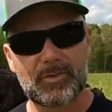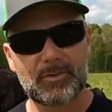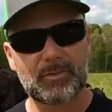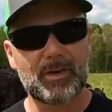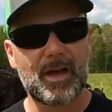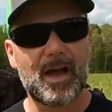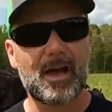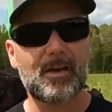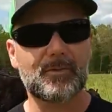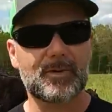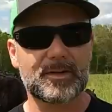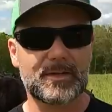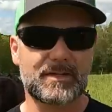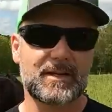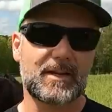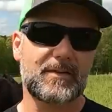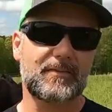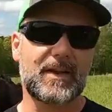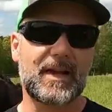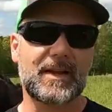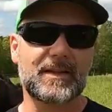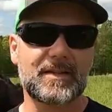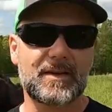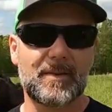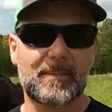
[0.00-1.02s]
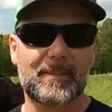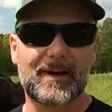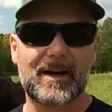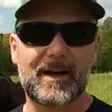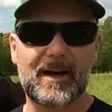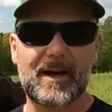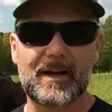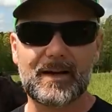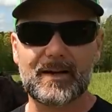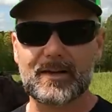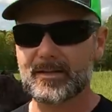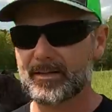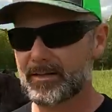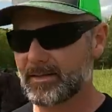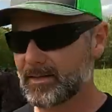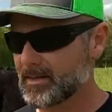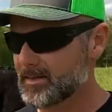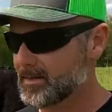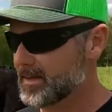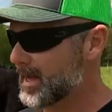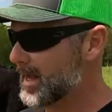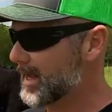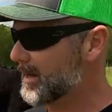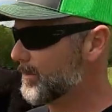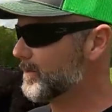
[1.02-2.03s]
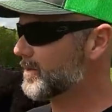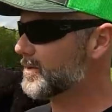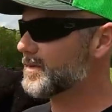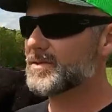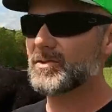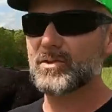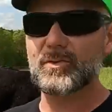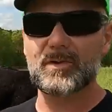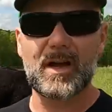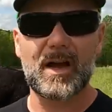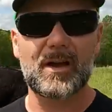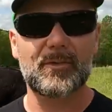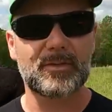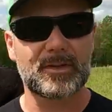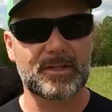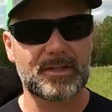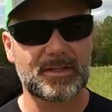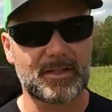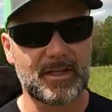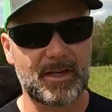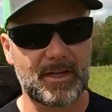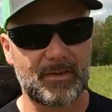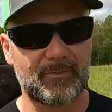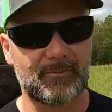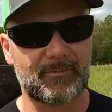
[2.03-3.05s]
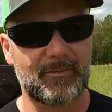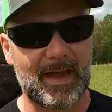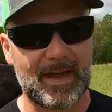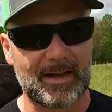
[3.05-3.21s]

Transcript: do not receive antibiotics. These animals do not receive